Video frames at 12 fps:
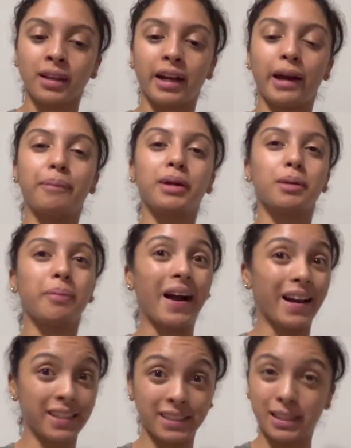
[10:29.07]
I put the
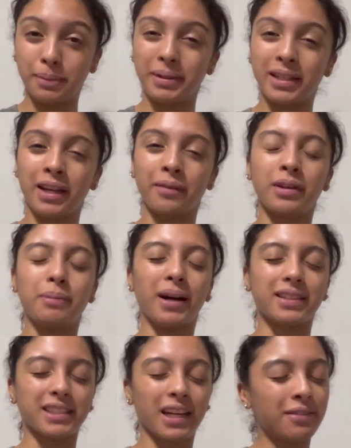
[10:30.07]
packing slip in, I
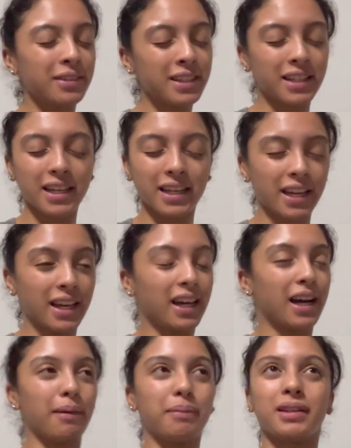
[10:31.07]
repacked everything,
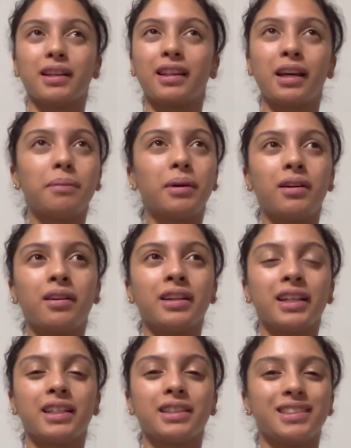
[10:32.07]
I put the label on,
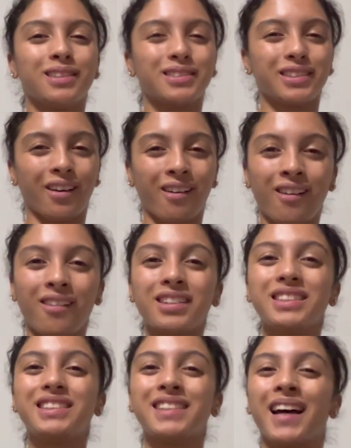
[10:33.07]
and so it's all
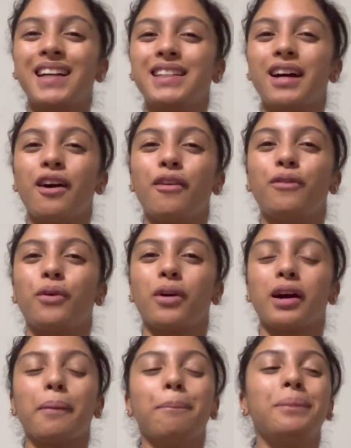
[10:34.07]
set
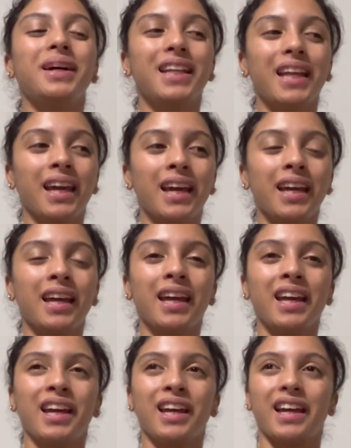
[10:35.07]
for Monday.
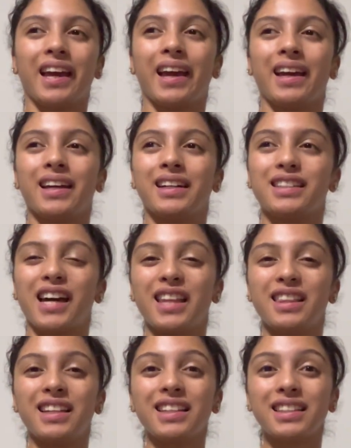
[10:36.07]
And I
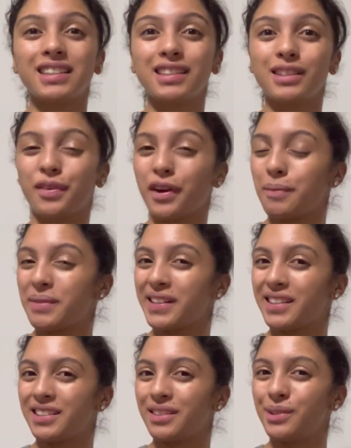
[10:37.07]
think this is where I'm
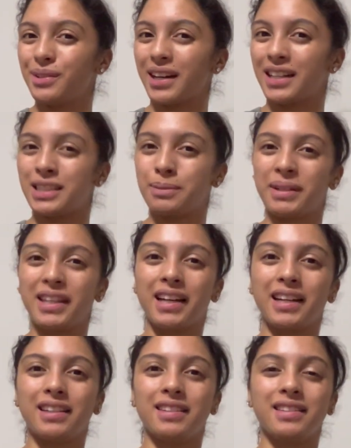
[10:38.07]
gonna leave you guys,
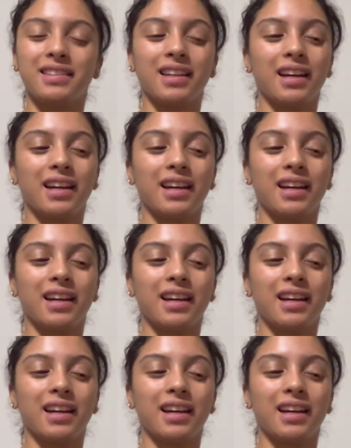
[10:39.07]
because